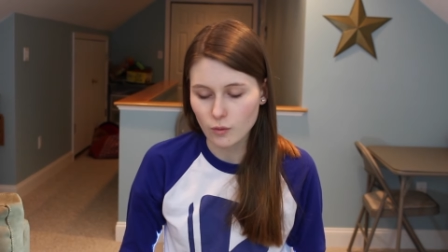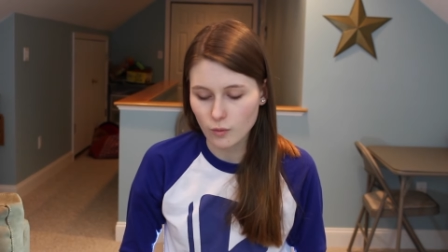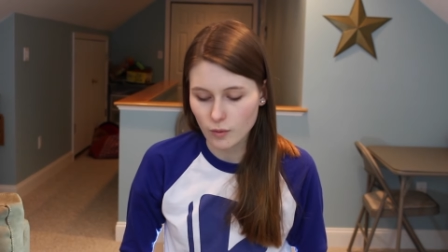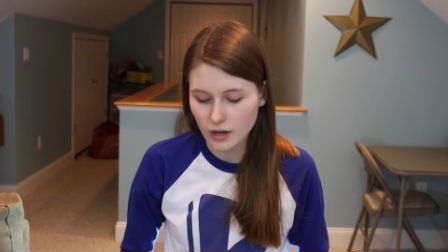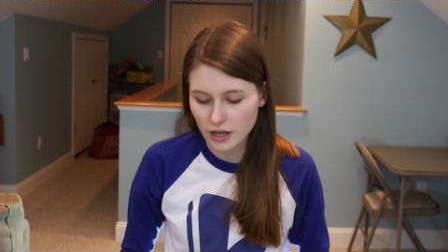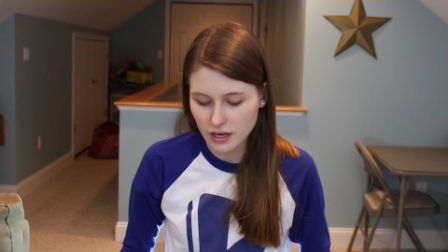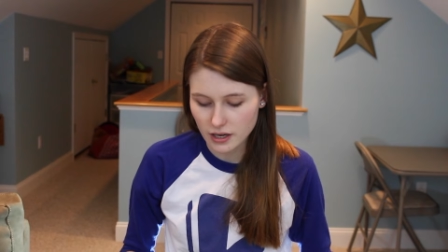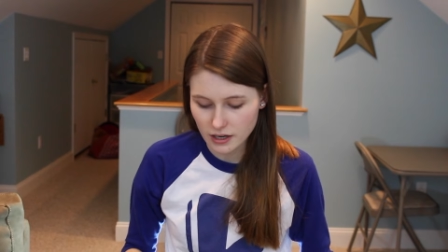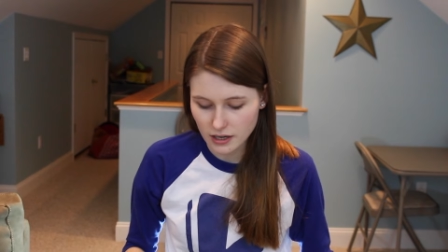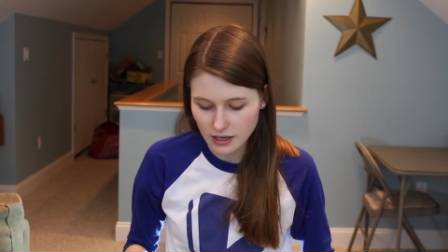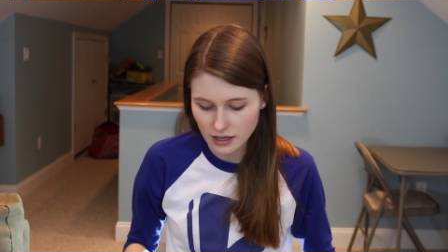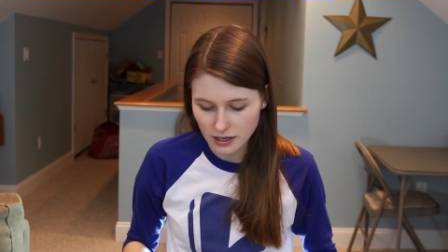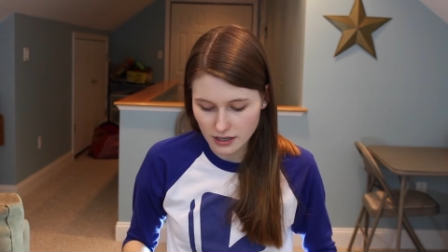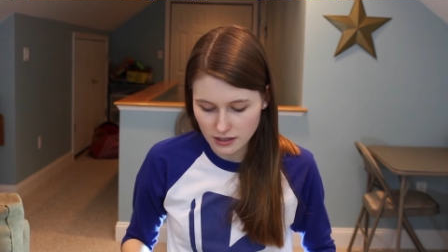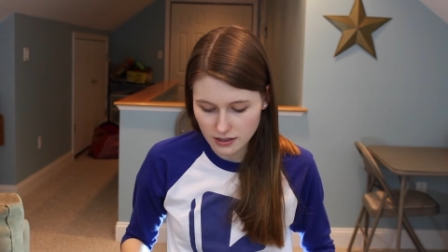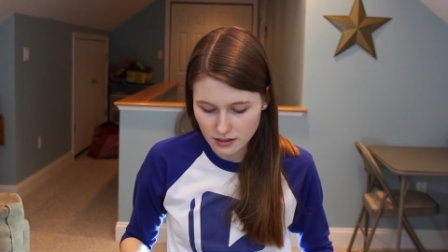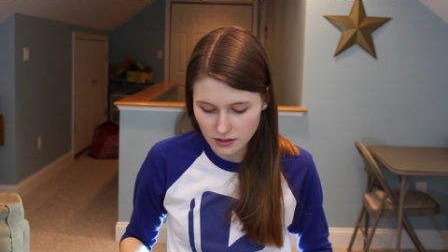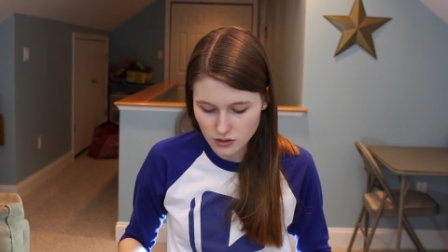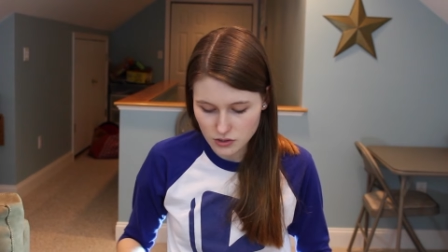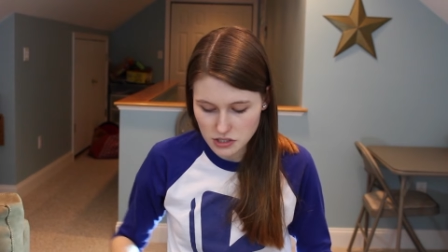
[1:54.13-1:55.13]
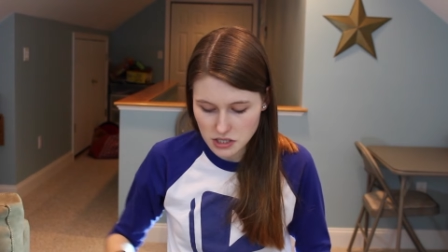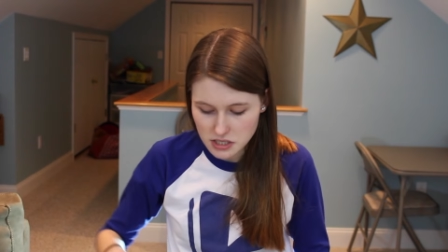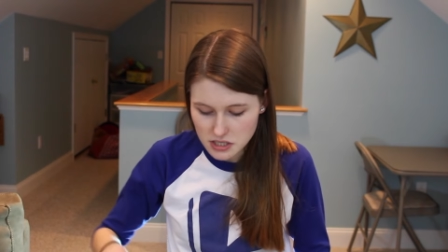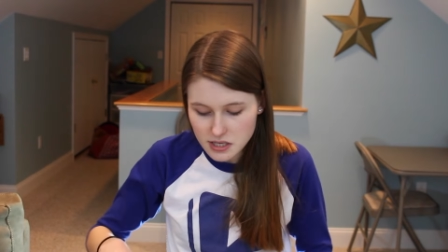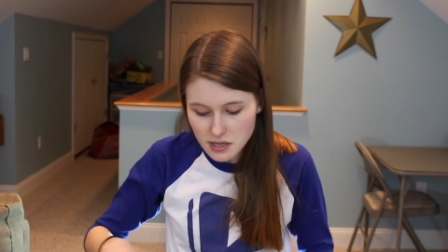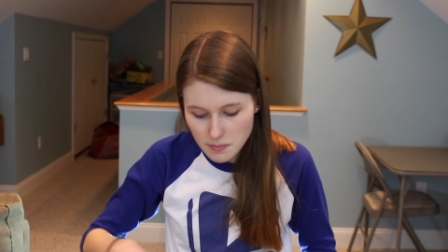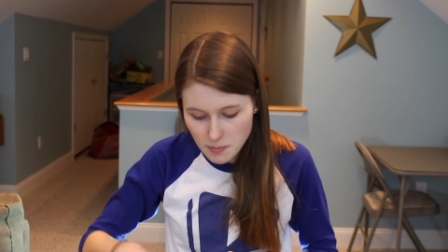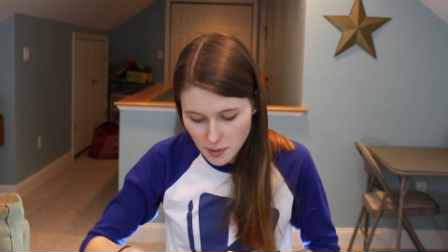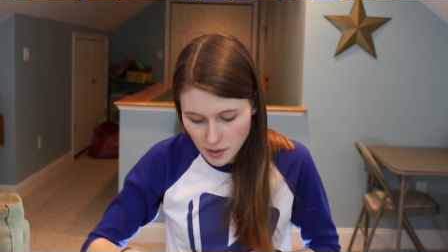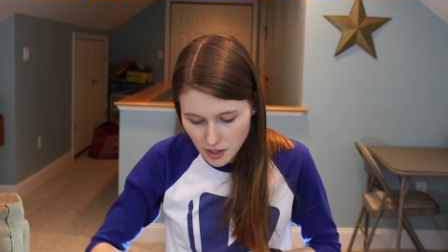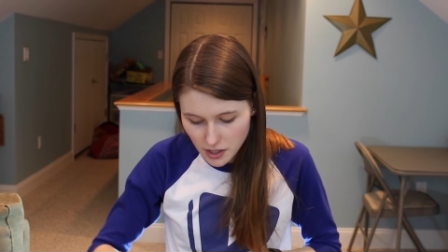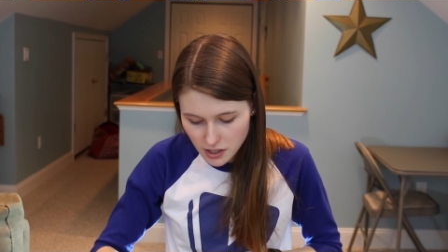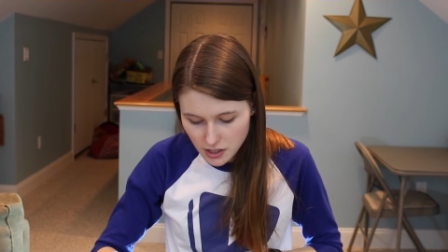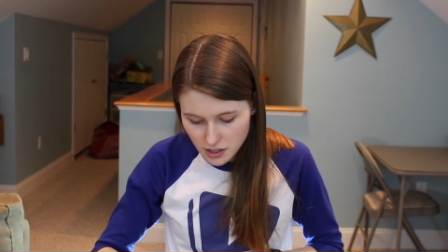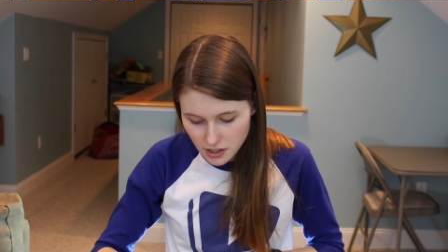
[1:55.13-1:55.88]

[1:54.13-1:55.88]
when uh, there's a zipper.